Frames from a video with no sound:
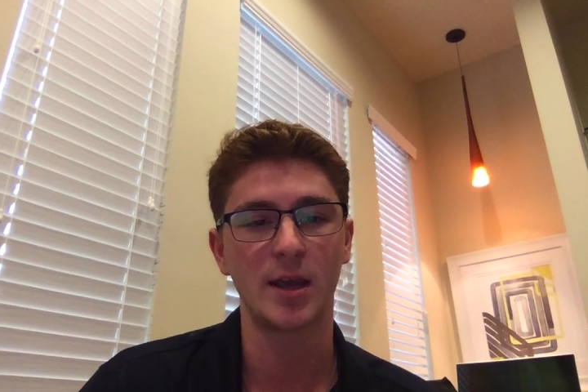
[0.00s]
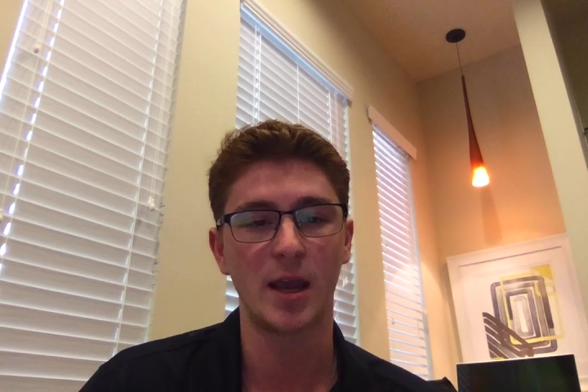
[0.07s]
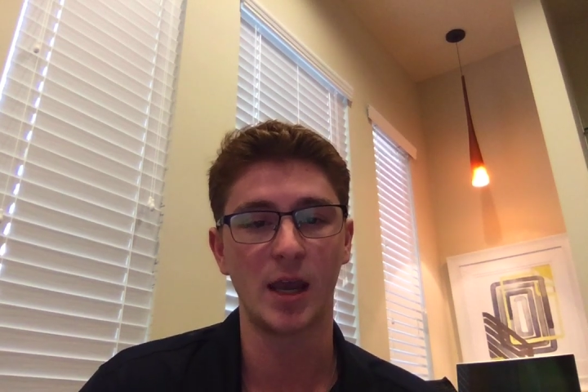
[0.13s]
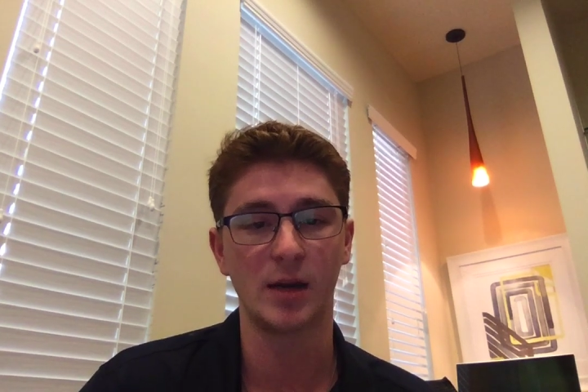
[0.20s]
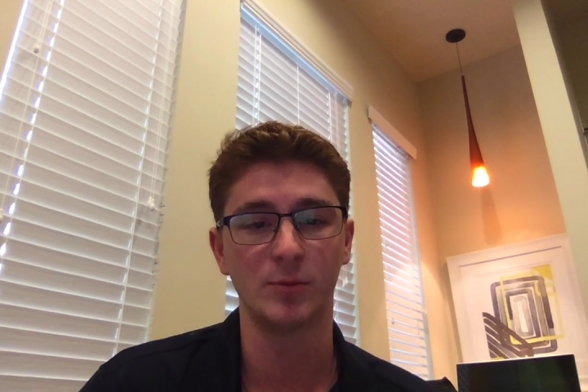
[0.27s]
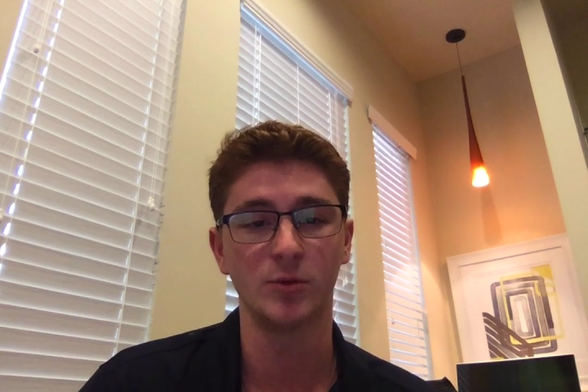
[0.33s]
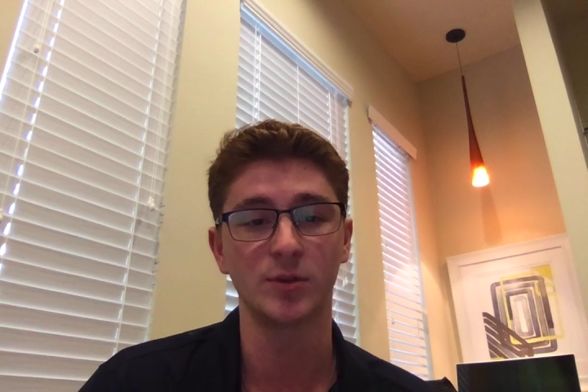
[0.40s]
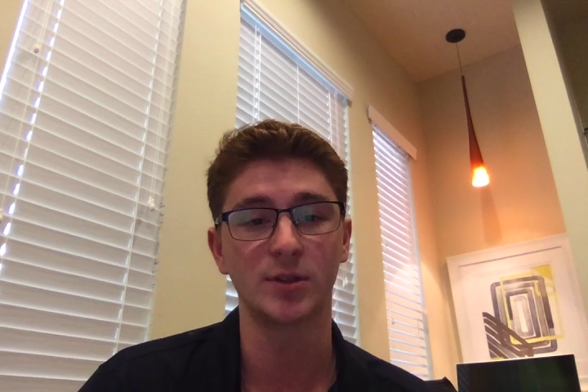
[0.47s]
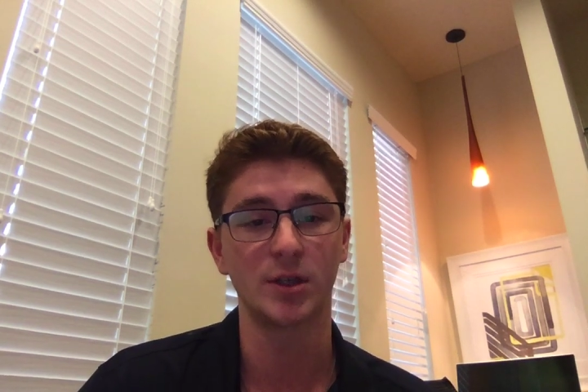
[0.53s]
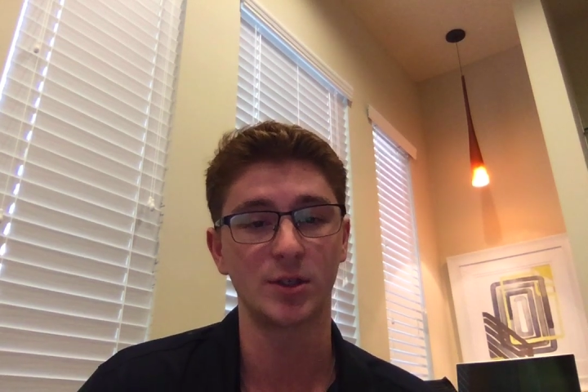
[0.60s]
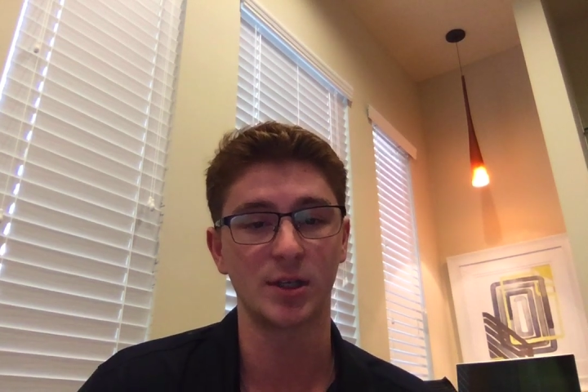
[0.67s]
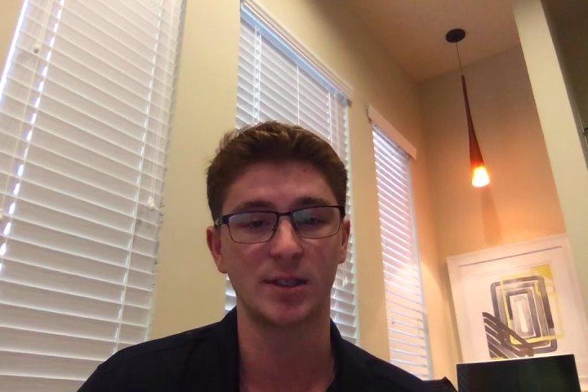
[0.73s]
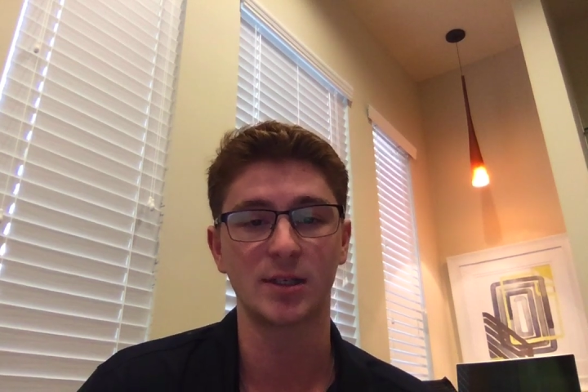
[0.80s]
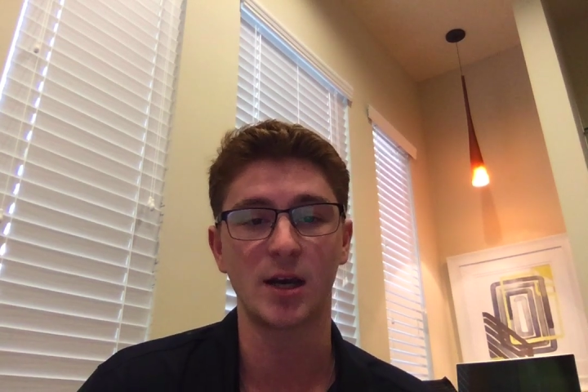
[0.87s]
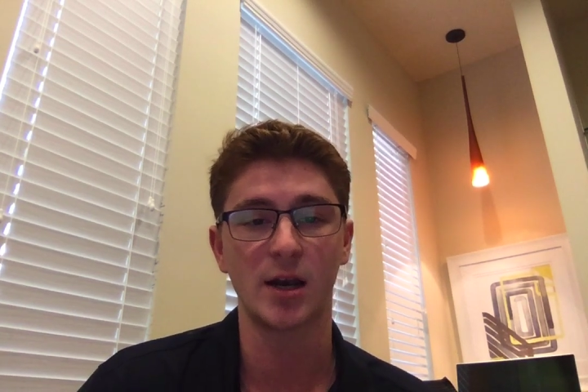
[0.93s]
animals such
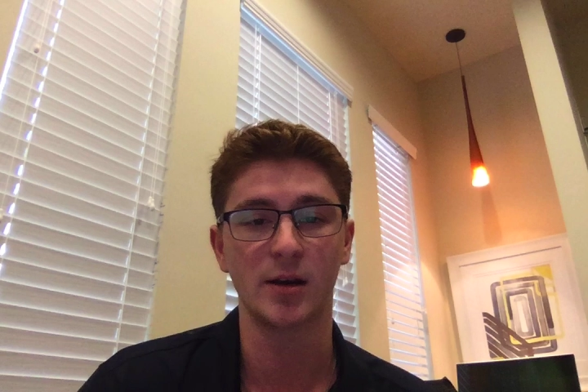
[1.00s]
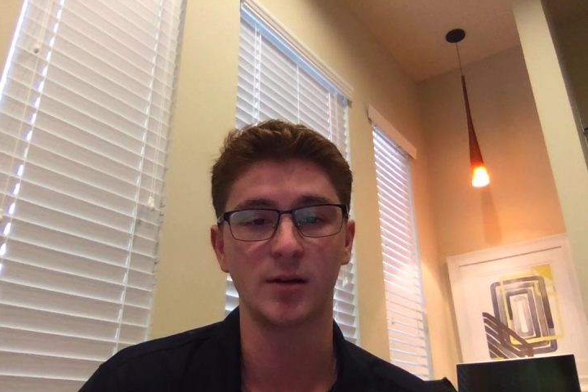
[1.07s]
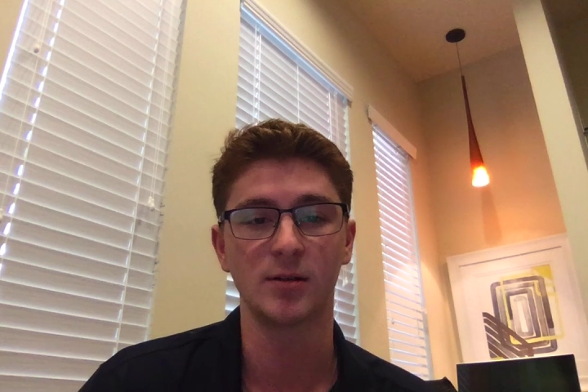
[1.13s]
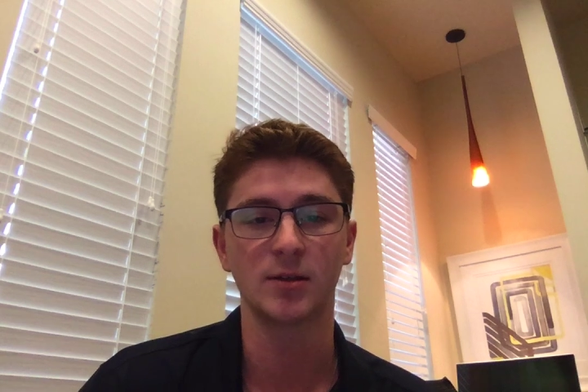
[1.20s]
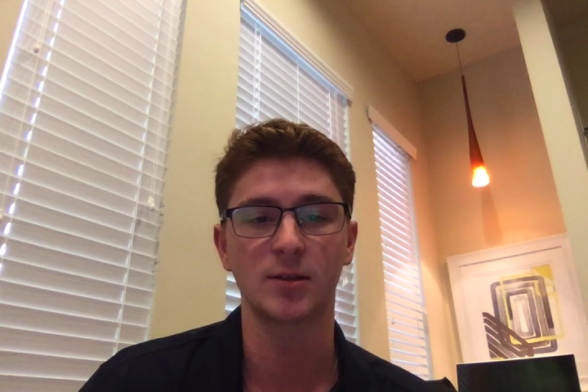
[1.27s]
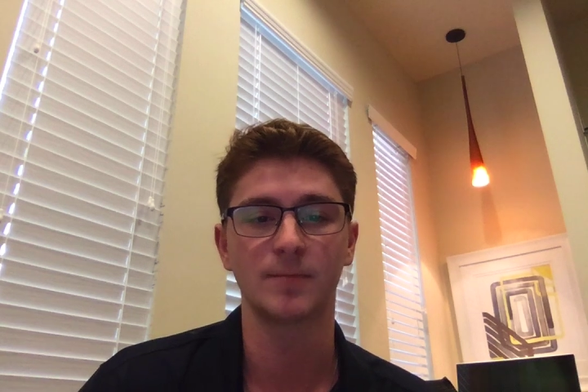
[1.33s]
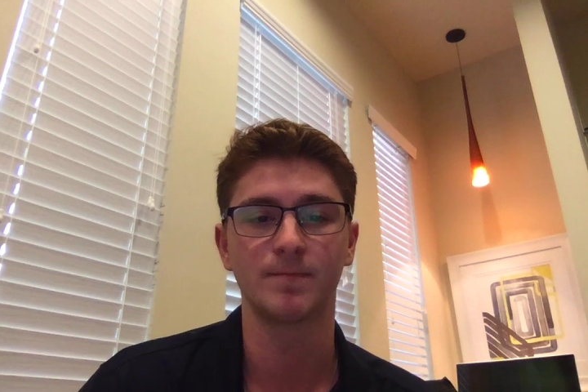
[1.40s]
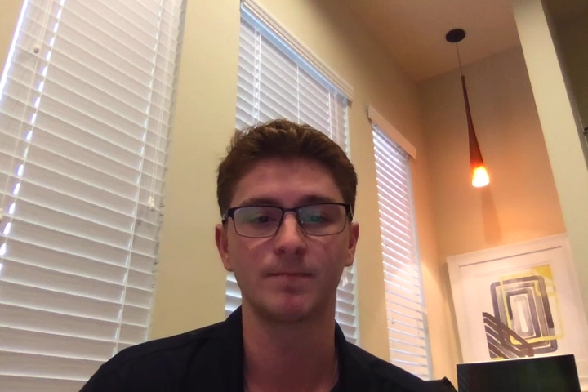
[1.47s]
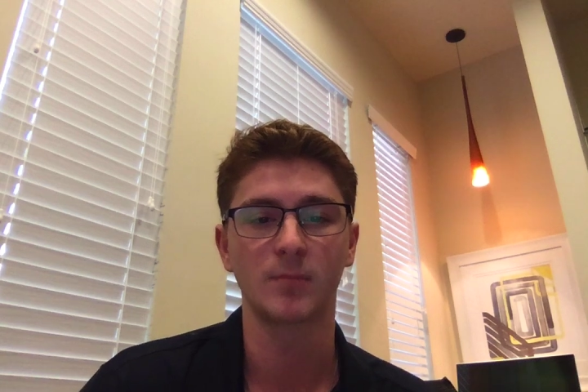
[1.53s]
as tigers.